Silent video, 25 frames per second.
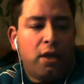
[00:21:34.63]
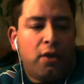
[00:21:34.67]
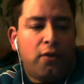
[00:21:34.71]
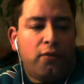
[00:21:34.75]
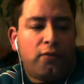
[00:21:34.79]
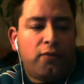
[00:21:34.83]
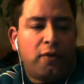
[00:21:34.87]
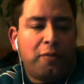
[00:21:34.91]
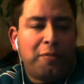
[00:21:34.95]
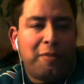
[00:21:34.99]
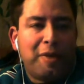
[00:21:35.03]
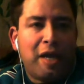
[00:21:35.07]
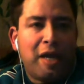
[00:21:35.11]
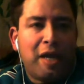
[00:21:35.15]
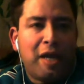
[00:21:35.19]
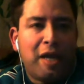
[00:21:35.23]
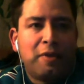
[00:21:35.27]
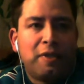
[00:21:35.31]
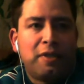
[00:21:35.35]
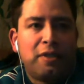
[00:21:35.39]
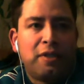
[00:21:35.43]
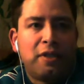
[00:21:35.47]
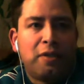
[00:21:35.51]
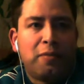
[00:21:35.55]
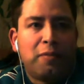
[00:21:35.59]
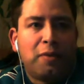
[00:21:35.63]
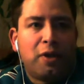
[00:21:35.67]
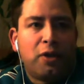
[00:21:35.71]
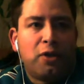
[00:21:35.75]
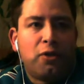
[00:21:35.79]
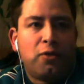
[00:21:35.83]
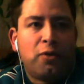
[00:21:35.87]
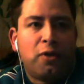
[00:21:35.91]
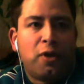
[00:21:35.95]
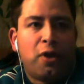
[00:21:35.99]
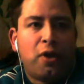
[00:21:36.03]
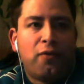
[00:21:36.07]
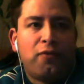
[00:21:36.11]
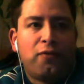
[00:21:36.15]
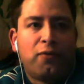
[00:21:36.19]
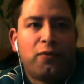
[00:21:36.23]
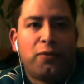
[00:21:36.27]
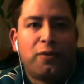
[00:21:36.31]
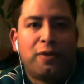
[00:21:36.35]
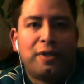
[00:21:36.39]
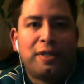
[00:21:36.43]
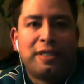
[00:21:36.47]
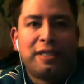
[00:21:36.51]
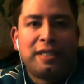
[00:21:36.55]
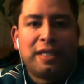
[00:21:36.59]
from Edmonton to Montreal
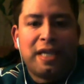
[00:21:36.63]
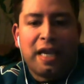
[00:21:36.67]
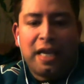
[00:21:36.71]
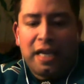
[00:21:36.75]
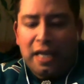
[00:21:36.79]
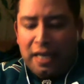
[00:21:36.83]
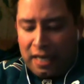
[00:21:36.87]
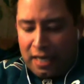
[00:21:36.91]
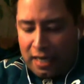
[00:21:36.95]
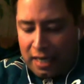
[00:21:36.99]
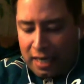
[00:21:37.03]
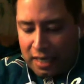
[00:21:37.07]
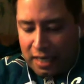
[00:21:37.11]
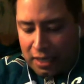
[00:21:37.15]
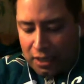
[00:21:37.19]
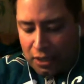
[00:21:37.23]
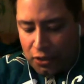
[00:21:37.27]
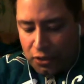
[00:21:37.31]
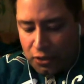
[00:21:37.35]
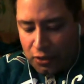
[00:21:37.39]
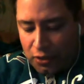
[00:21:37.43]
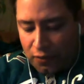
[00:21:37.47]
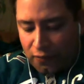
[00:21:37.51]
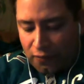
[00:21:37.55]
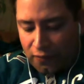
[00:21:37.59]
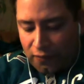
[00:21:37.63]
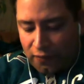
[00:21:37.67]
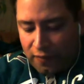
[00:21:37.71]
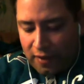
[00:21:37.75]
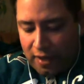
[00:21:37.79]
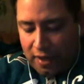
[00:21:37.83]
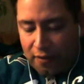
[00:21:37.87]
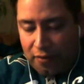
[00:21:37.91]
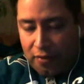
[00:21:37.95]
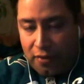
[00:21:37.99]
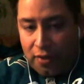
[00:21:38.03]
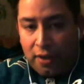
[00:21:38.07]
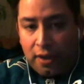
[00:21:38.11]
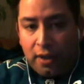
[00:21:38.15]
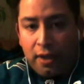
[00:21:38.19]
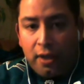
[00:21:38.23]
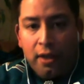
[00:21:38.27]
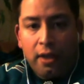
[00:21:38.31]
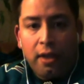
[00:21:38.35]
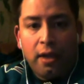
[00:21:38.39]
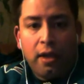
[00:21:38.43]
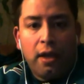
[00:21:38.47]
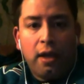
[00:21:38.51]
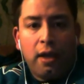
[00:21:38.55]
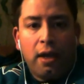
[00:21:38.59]
for a second and a conditional fifth.
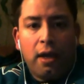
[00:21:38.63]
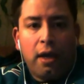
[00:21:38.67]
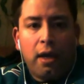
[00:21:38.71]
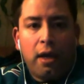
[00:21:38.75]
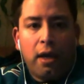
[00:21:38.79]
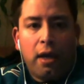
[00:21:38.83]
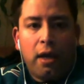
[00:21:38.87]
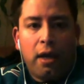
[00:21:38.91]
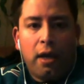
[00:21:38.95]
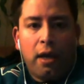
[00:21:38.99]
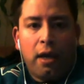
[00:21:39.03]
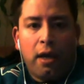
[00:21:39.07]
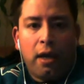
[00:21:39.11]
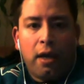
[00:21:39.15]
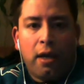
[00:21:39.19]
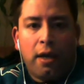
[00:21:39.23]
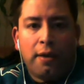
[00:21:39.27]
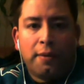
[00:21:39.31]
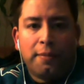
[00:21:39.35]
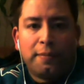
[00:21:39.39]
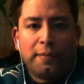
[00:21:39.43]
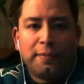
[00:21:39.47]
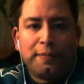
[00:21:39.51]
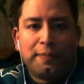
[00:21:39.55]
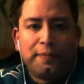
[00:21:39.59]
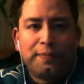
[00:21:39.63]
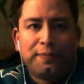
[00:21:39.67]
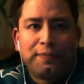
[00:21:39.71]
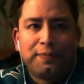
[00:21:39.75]
Um,